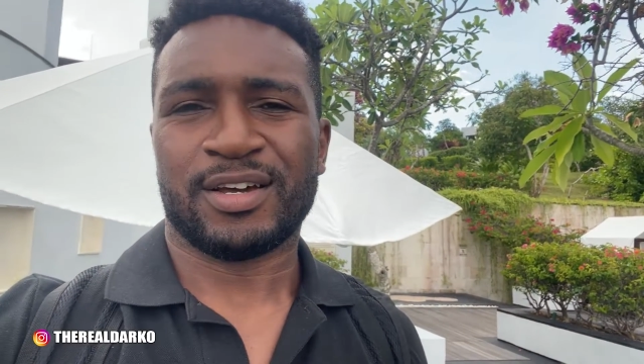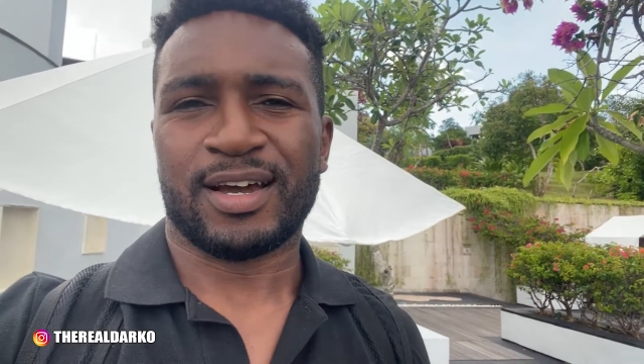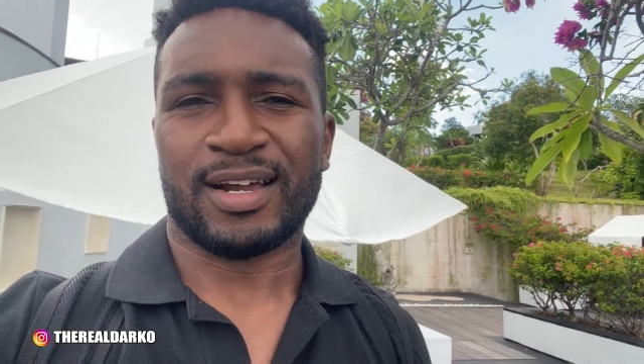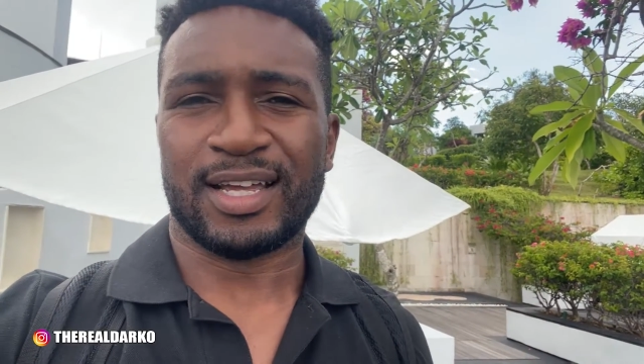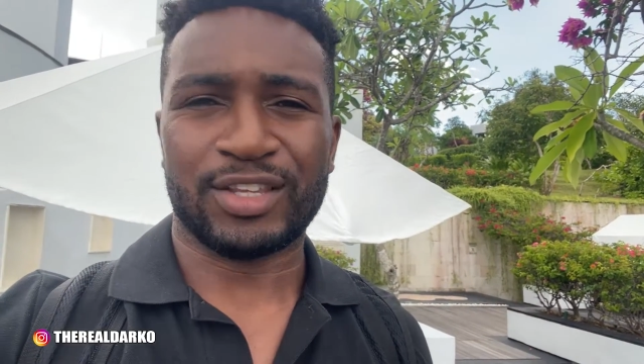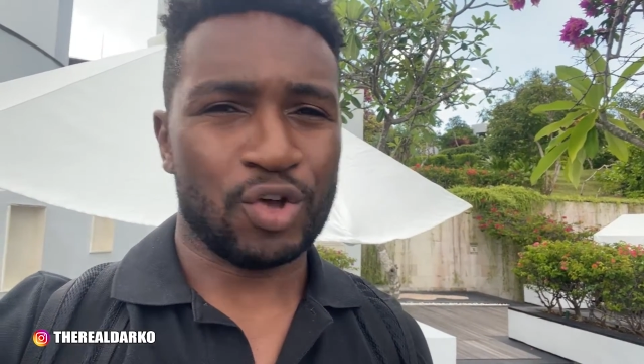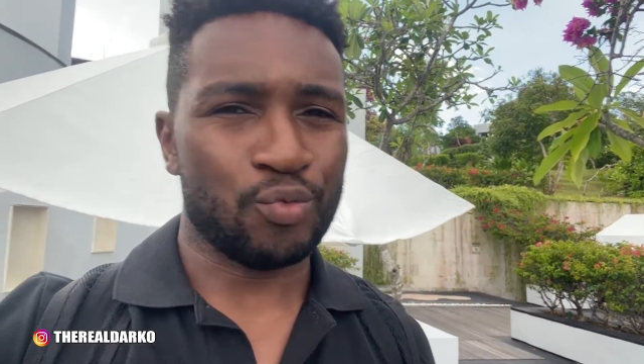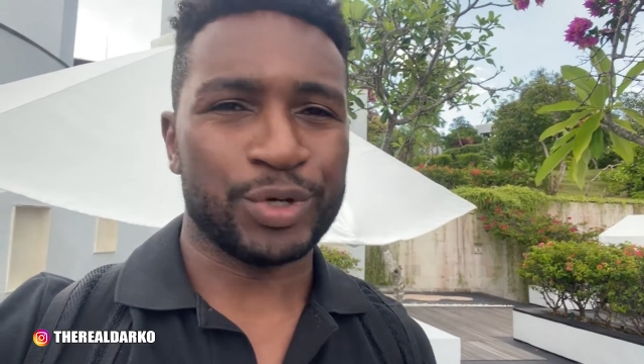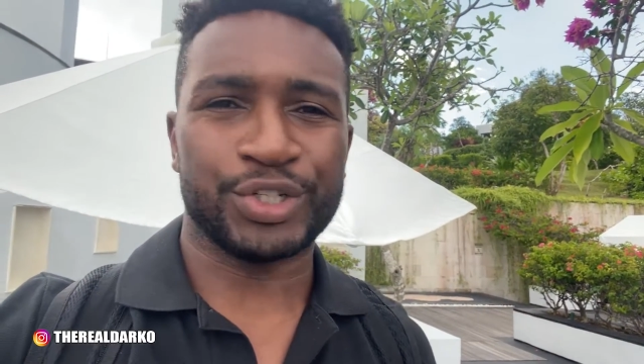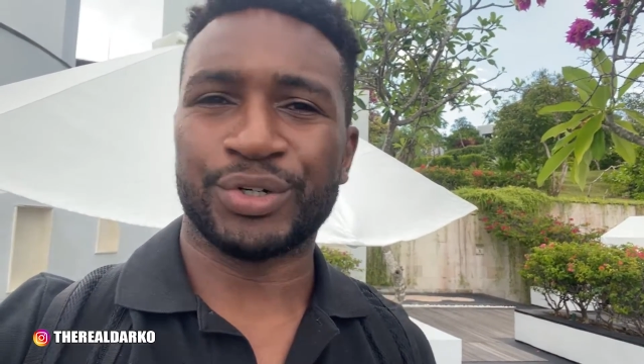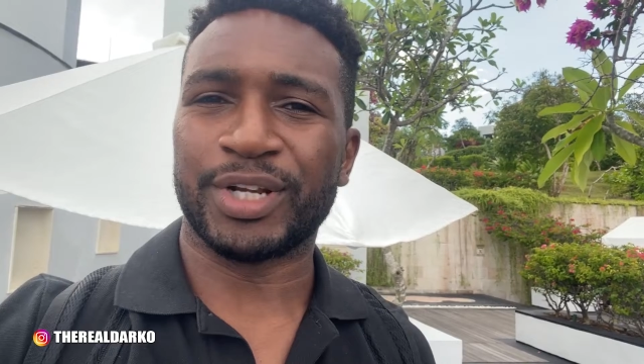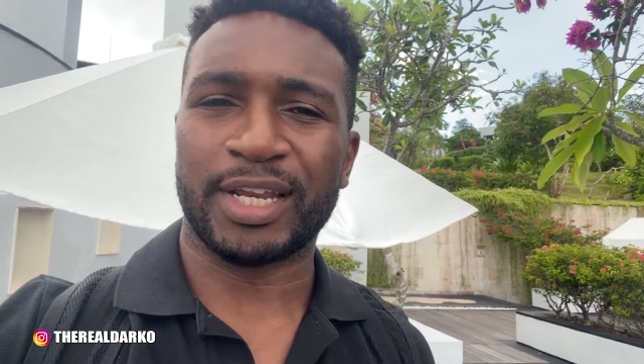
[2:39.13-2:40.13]
and I don't
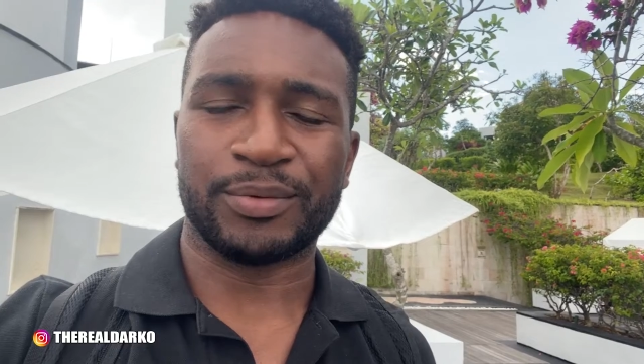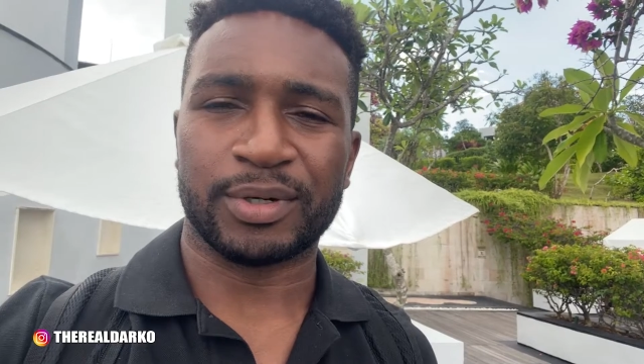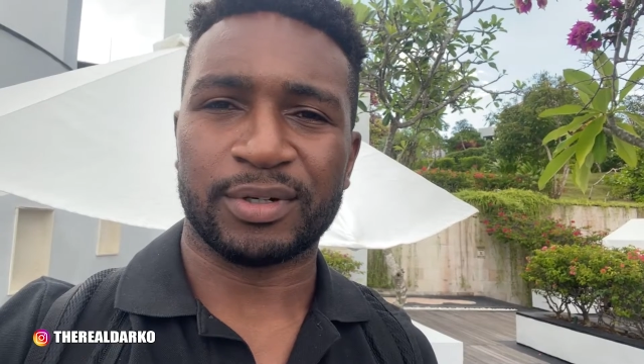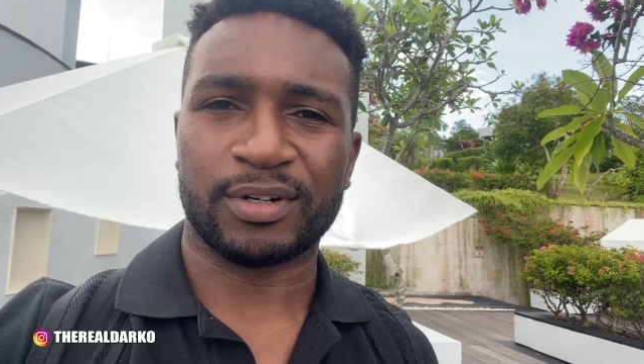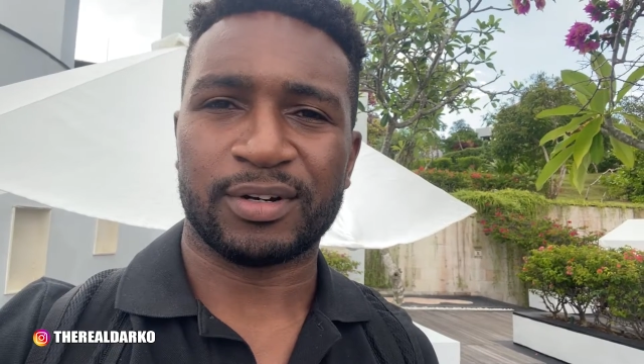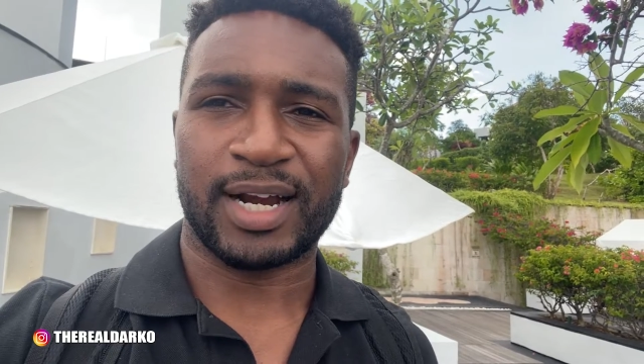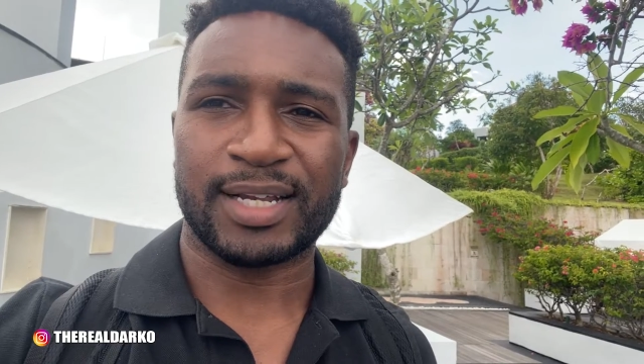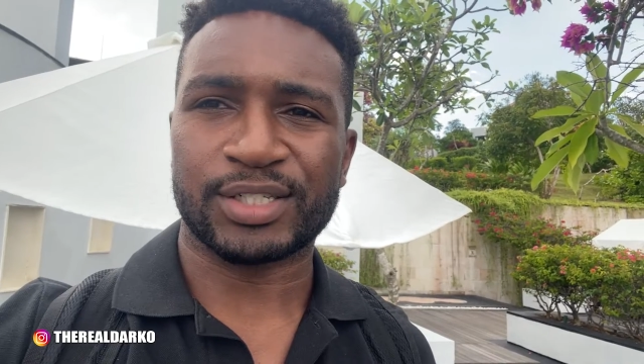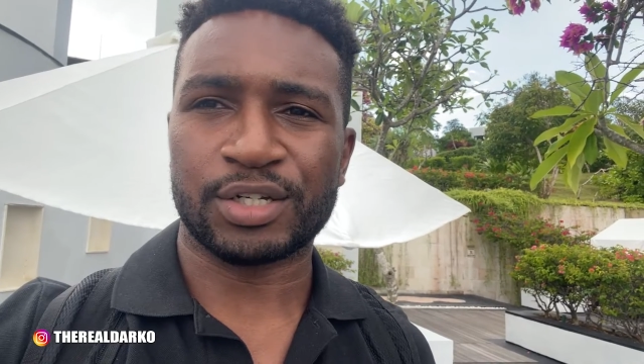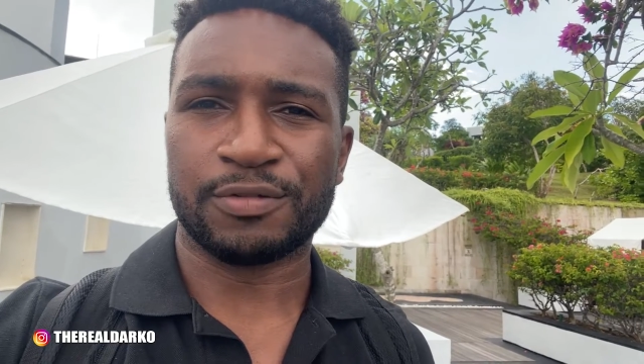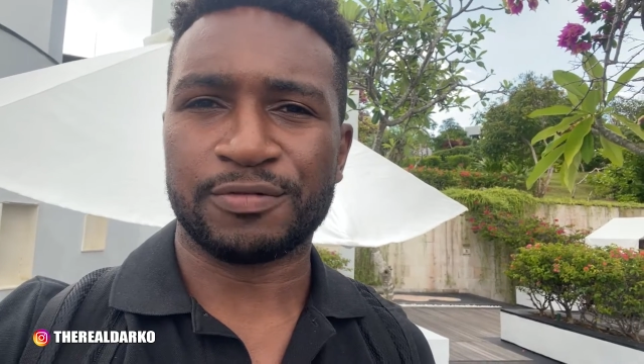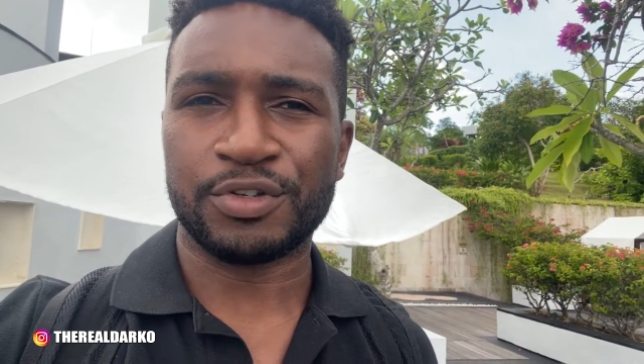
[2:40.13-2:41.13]
wish it on anyone. All right,
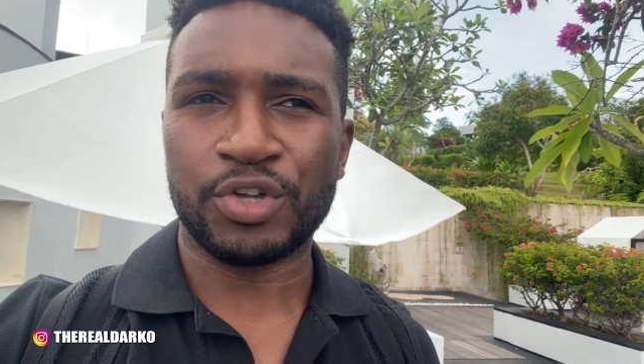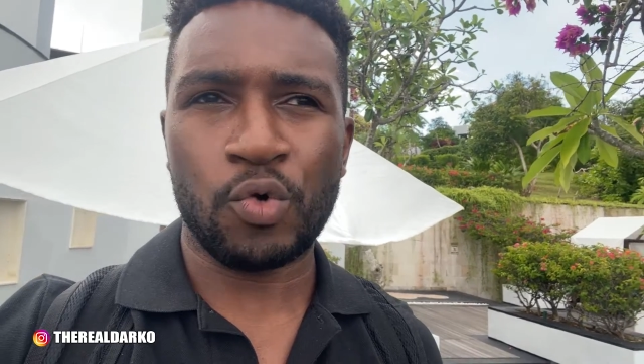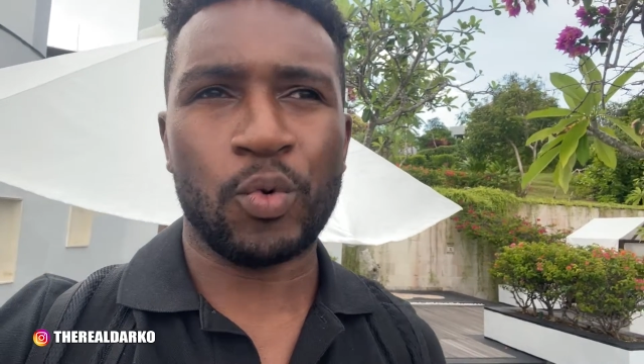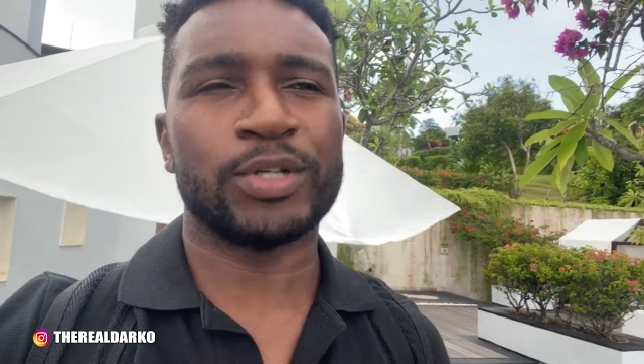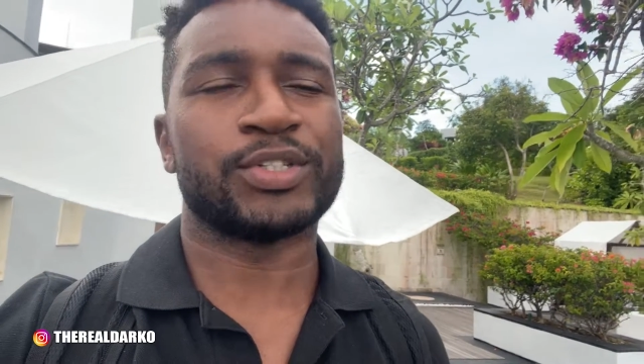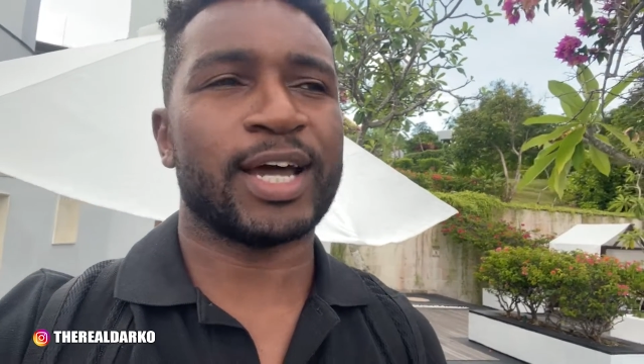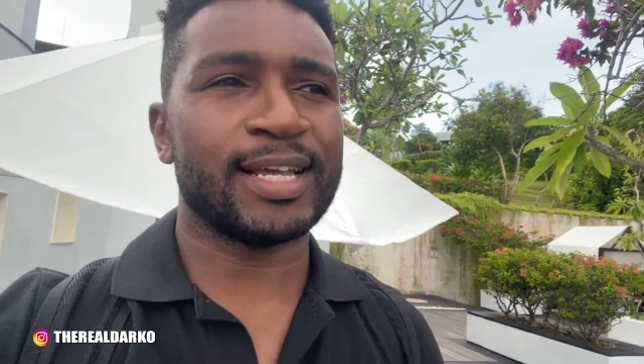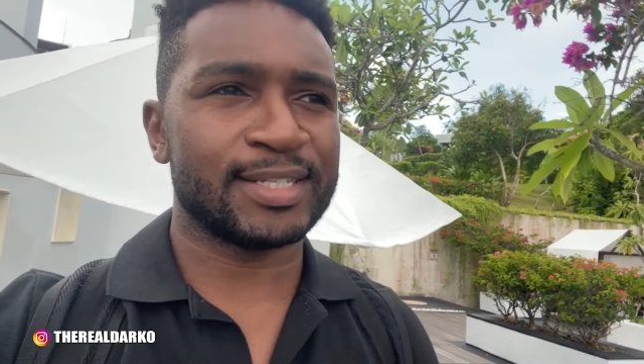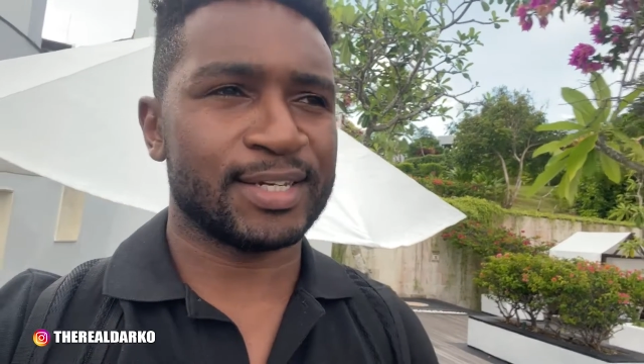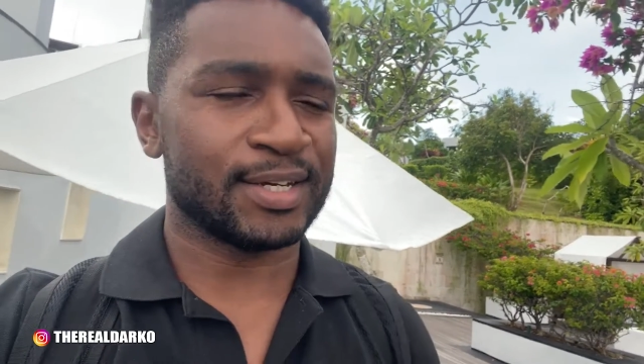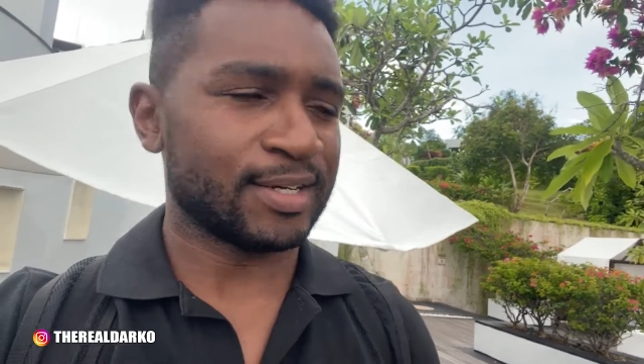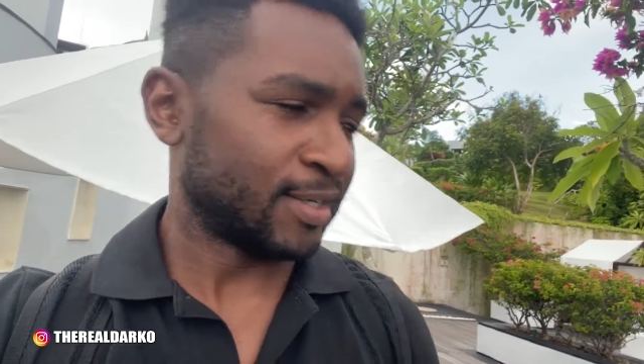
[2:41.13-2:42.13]
so if you don't want
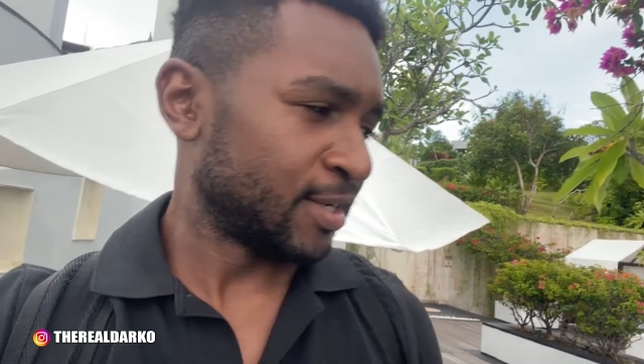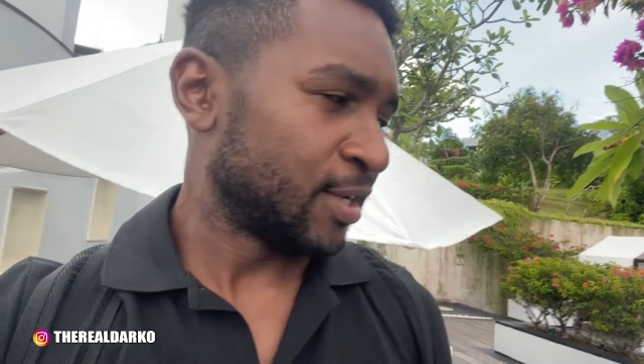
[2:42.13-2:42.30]
sciatica,